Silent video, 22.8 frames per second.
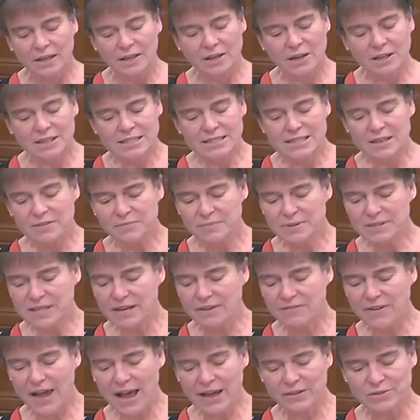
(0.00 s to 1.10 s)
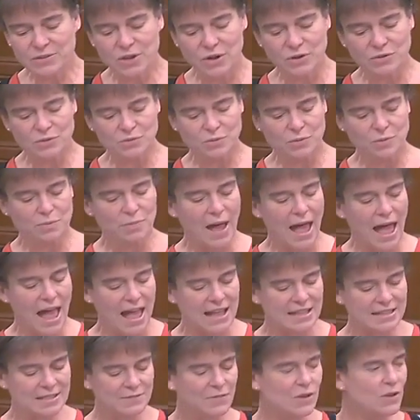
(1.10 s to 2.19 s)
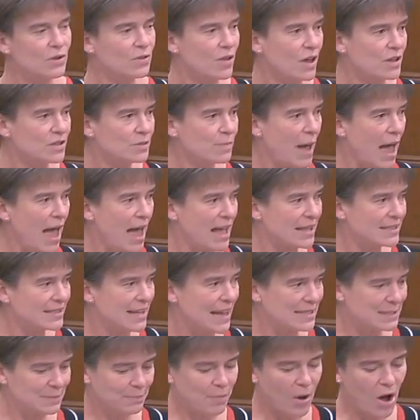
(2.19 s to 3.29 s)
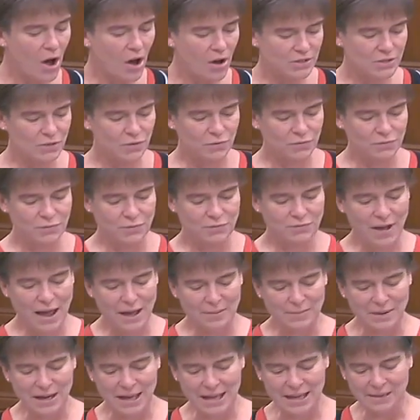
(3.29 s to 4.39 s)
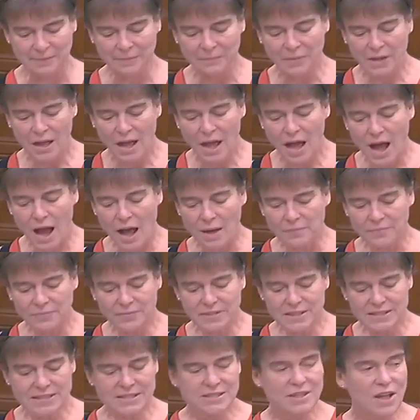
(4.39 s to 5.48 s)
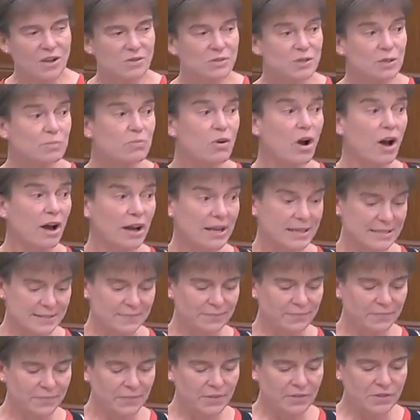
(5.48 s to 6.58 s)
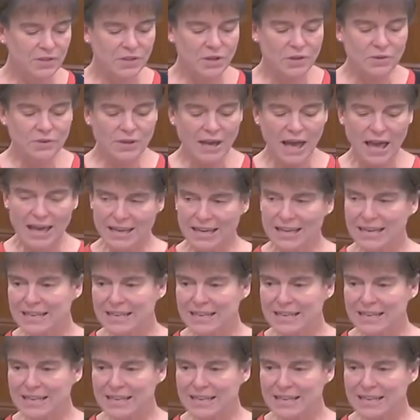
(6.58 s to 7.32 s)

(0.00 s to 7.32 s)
97% of households with pets view those pets as part of the family. This is no surprise. The UK